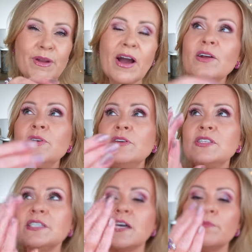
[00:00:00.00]
Now, I don't use
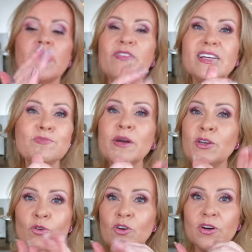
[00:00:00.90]
this on my face, but
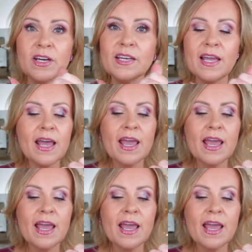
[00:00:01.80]
you could.